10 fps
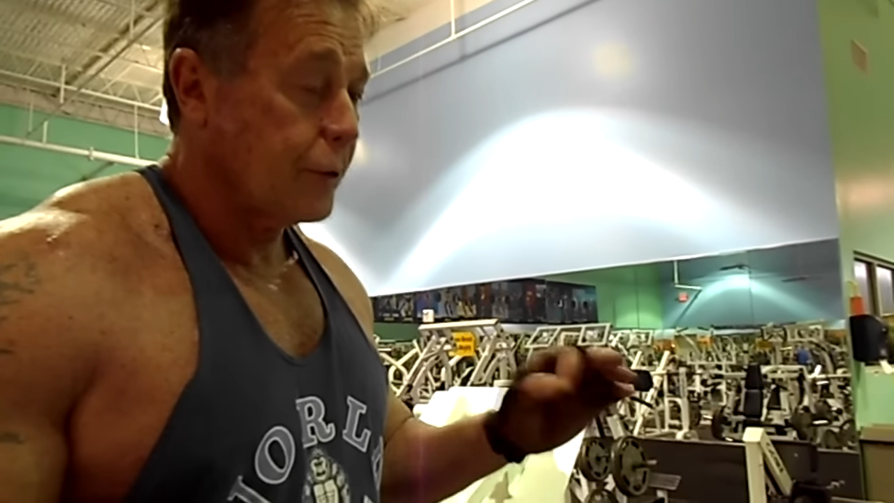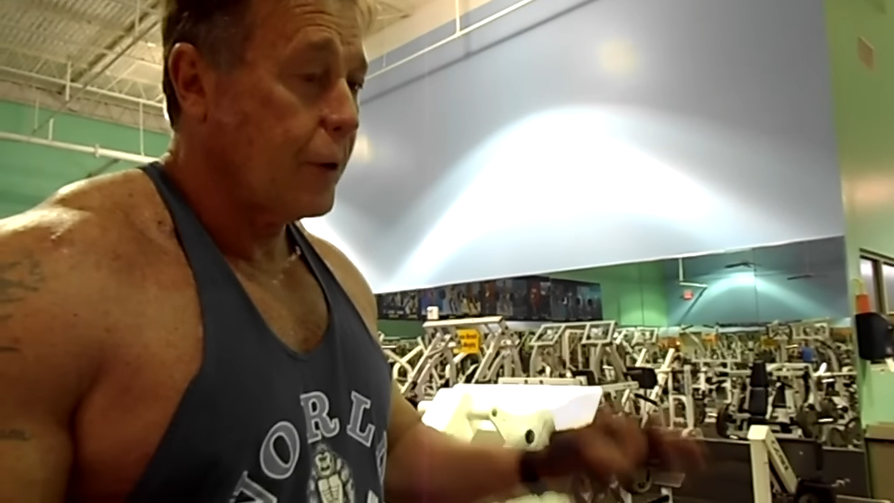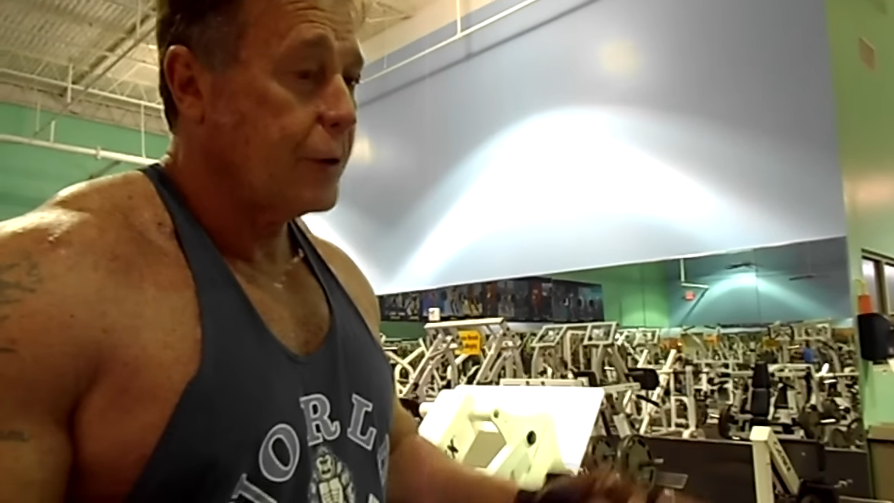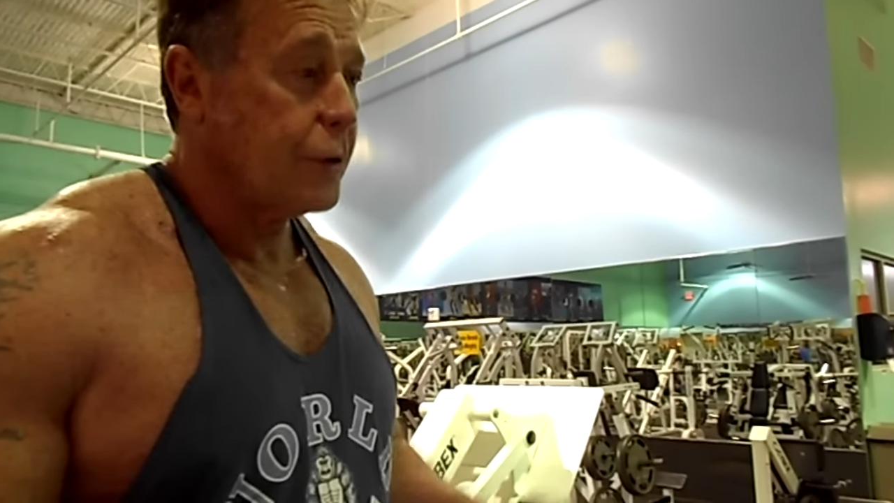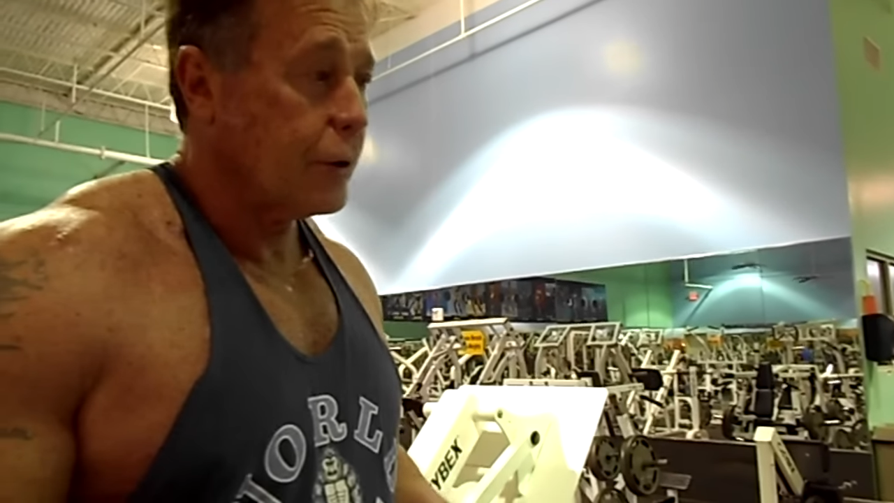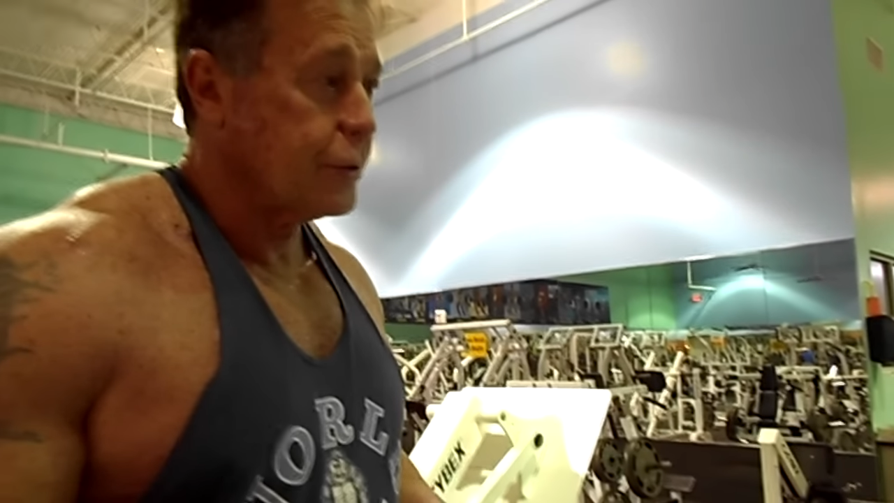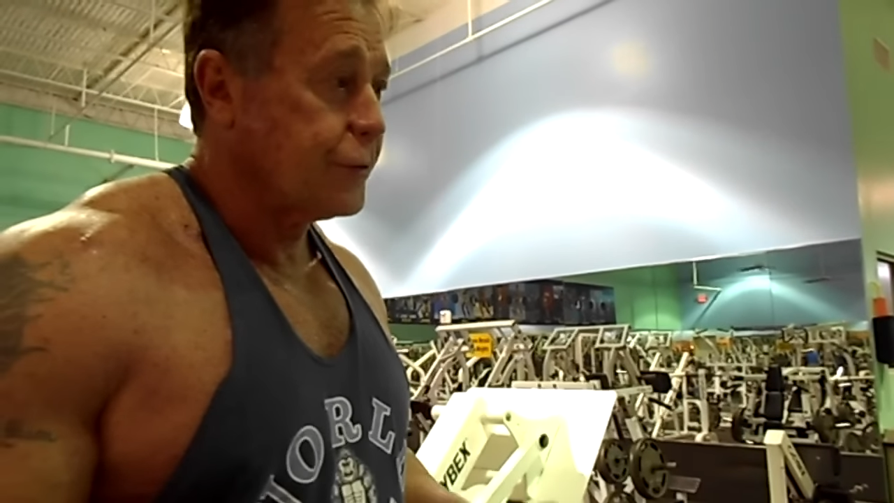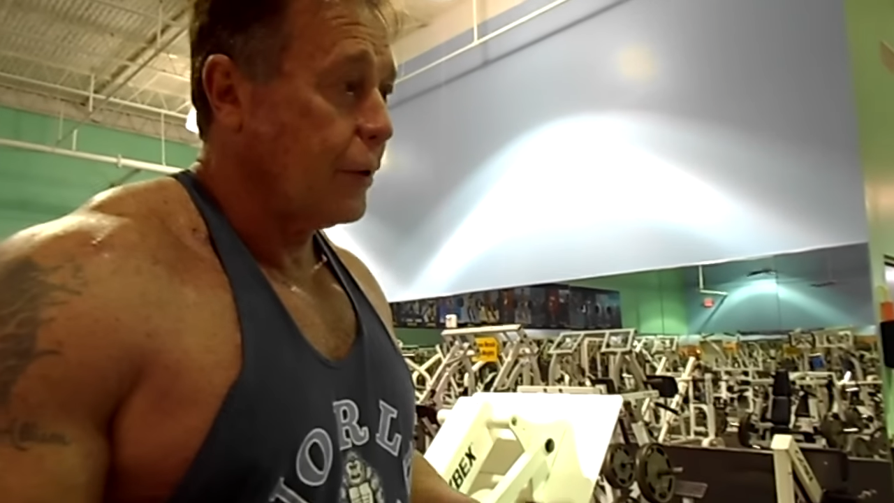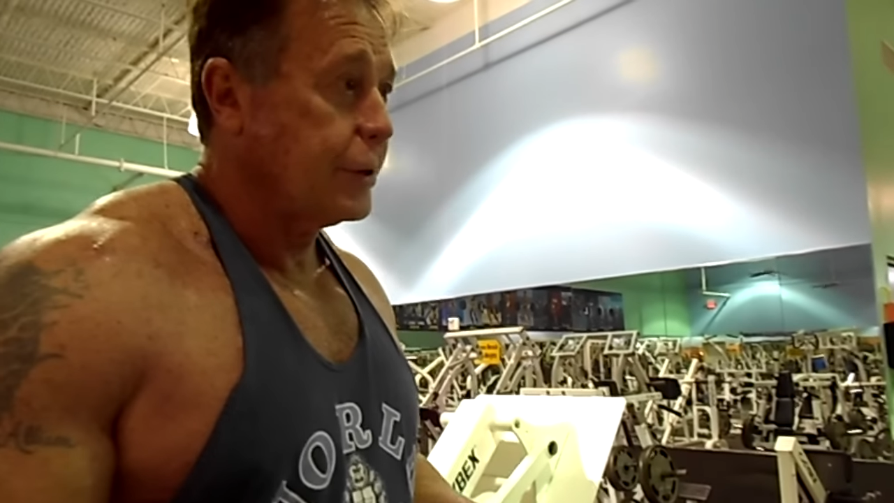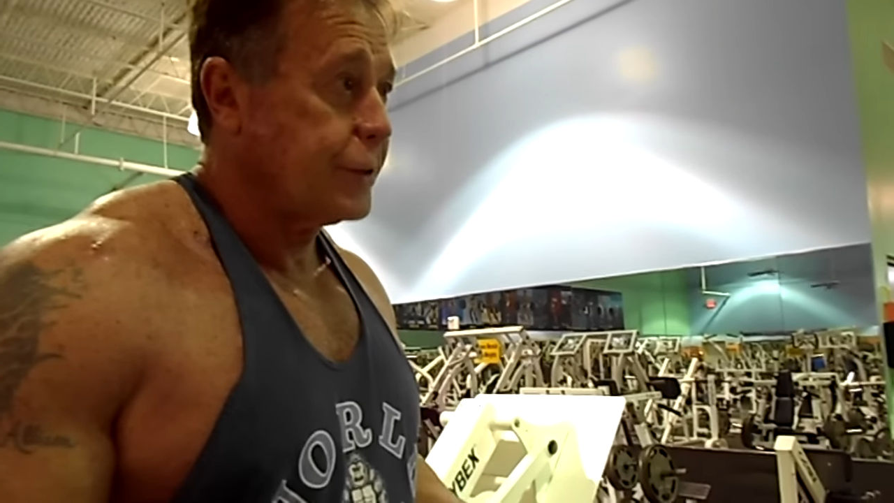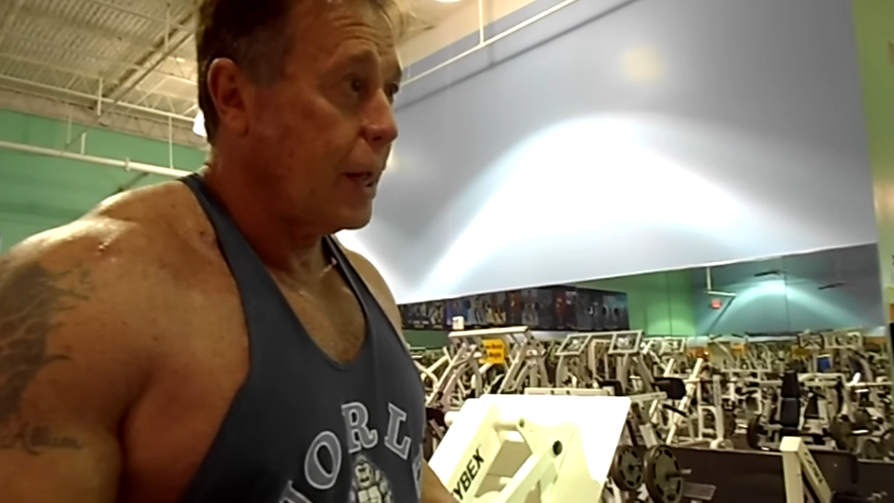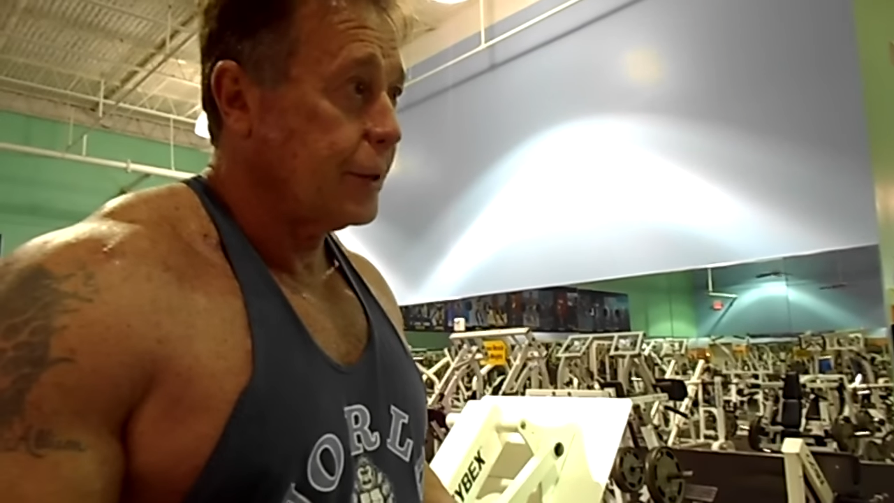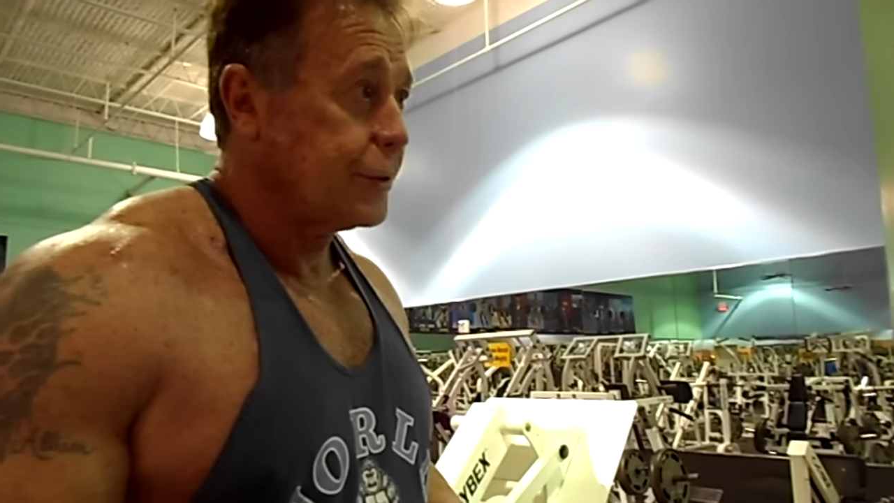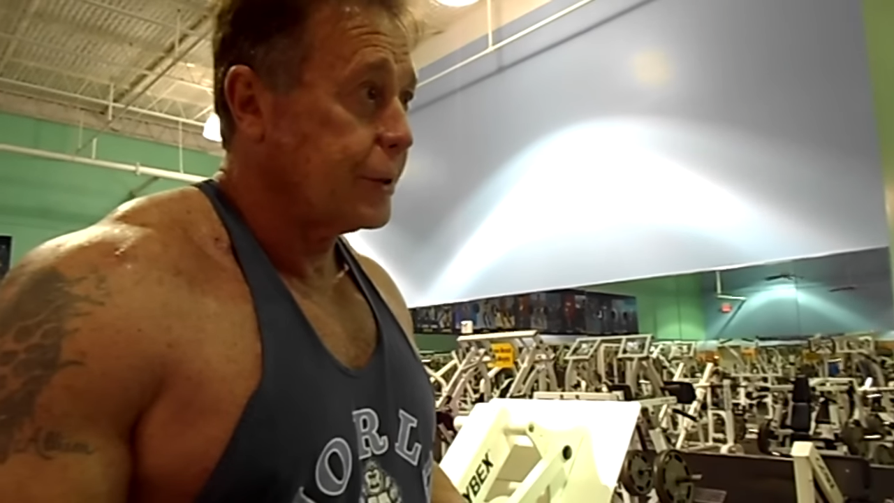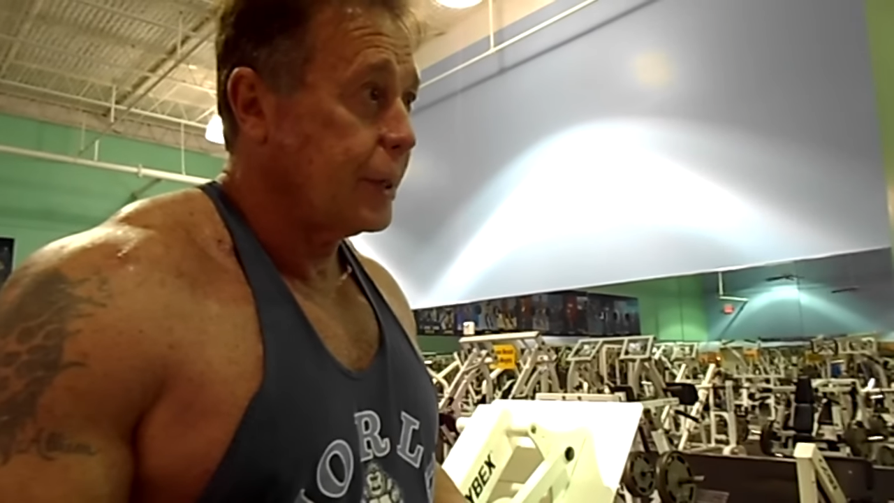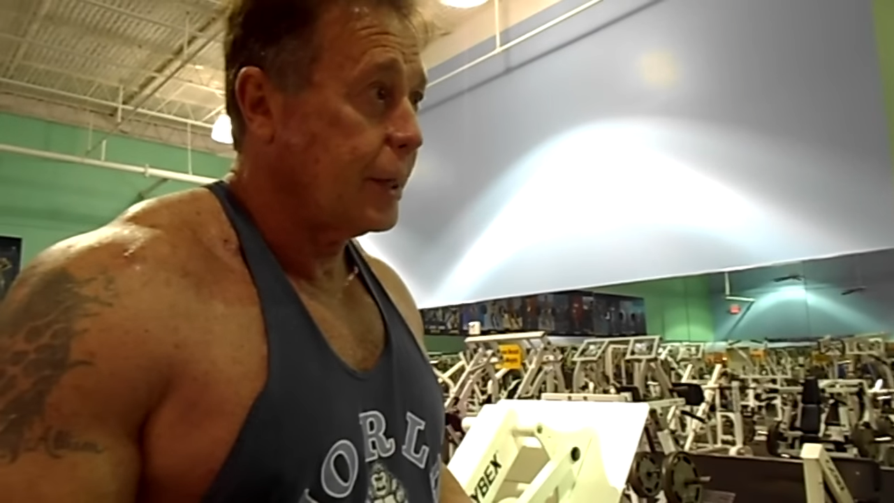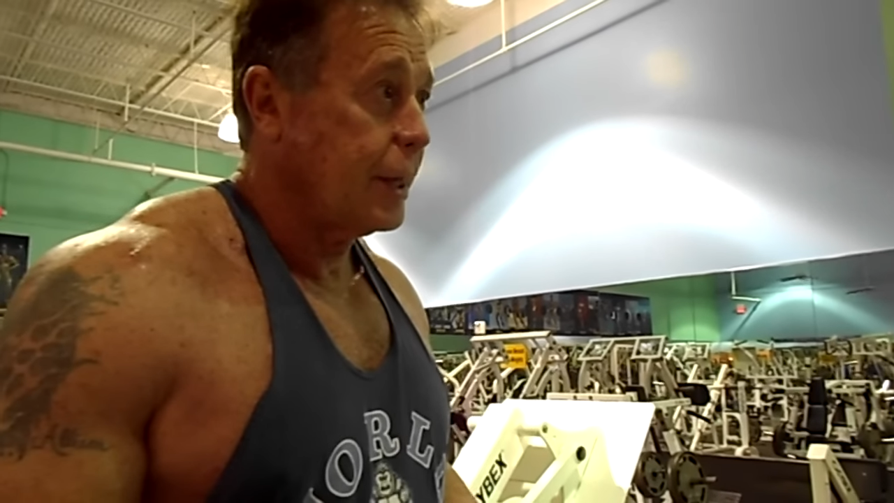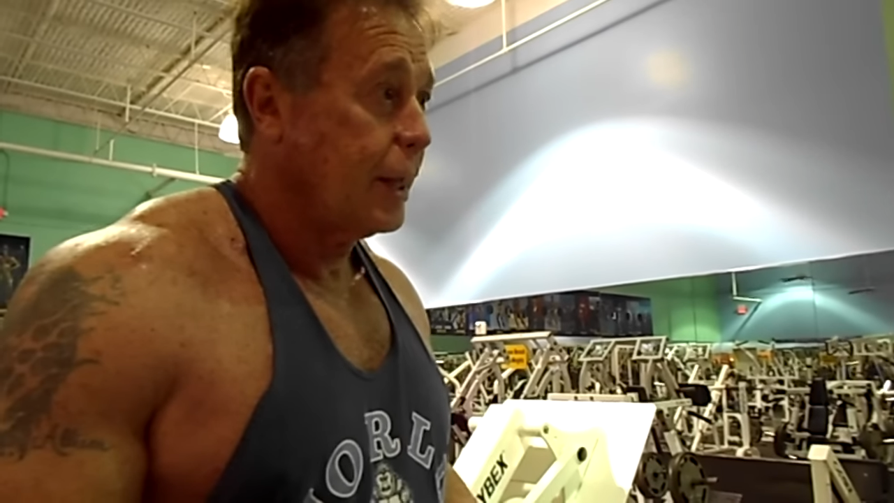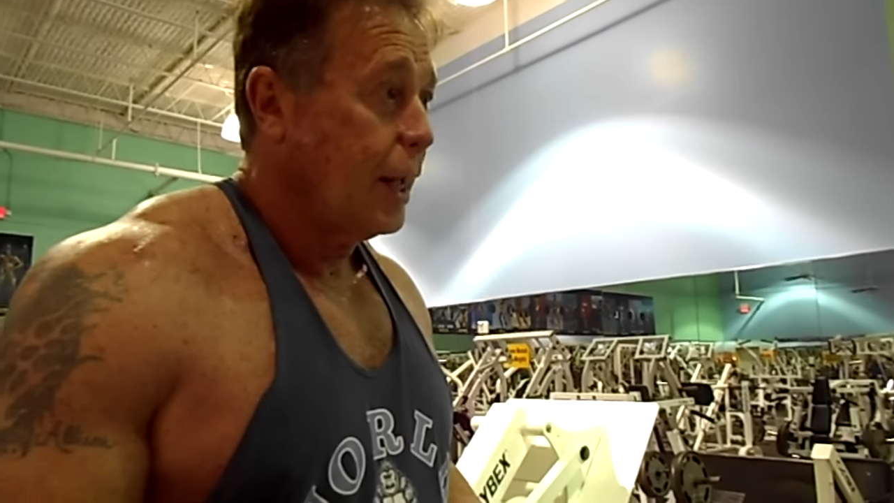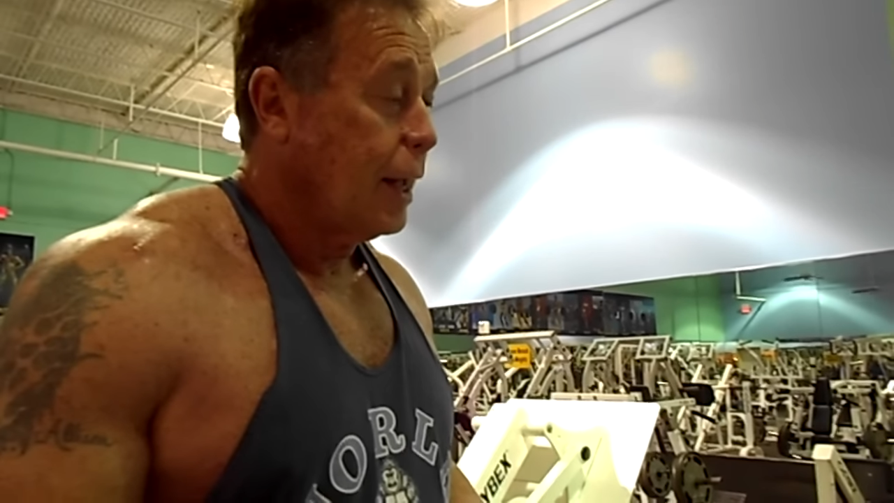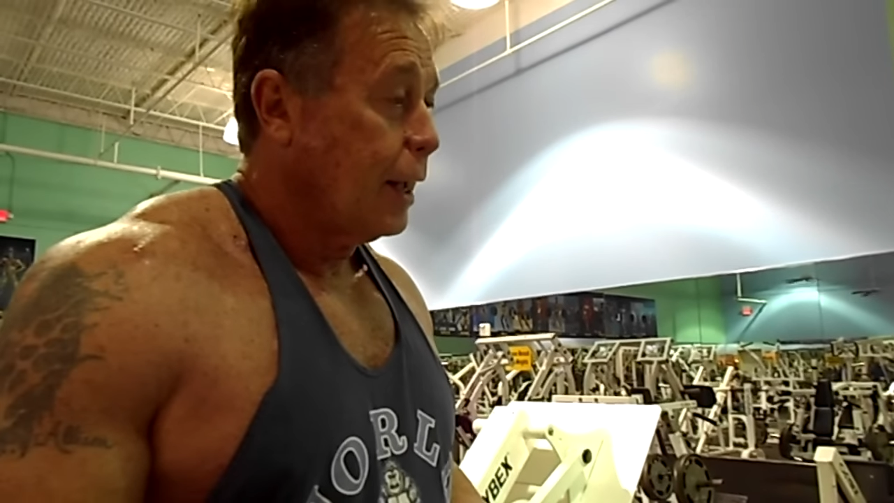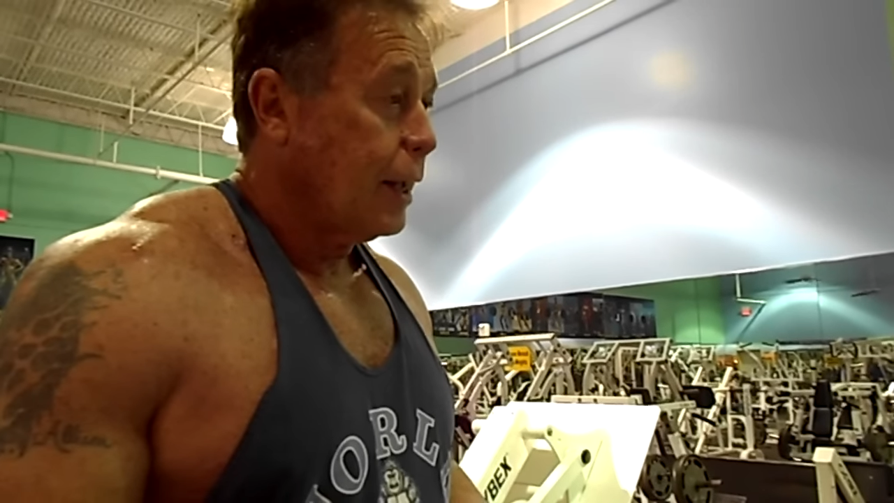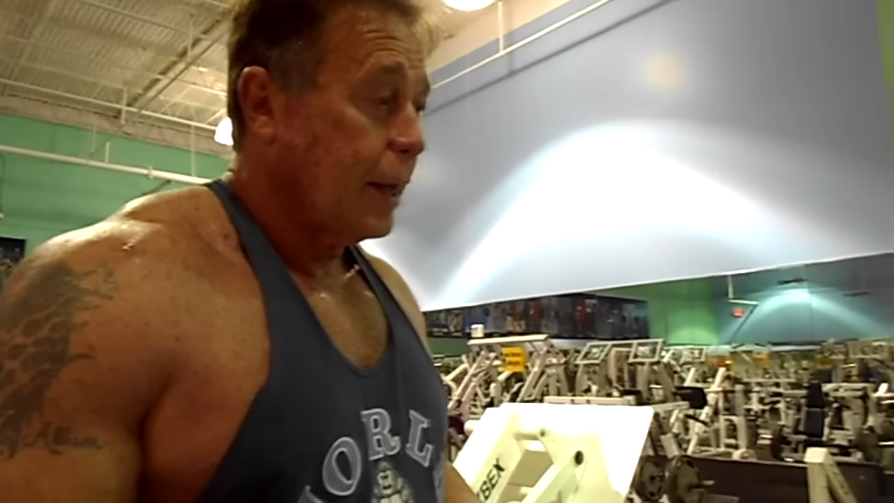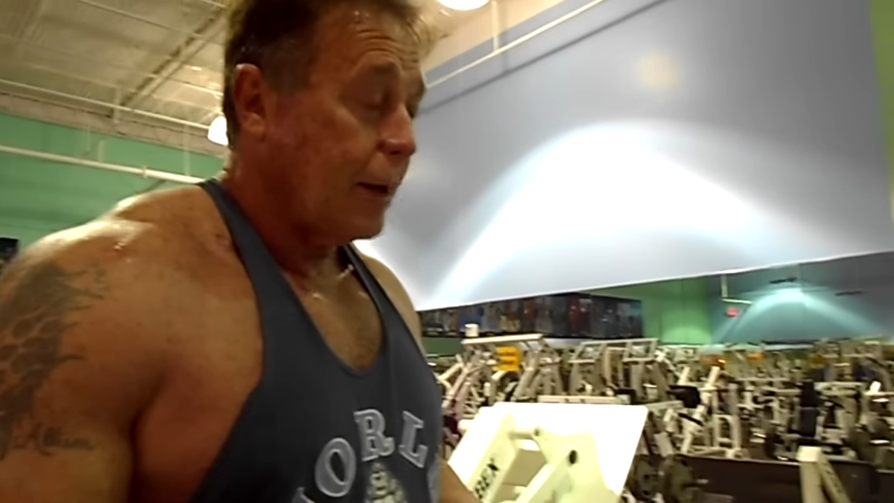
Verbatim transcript: Your granddaughter is very talented. Thank you.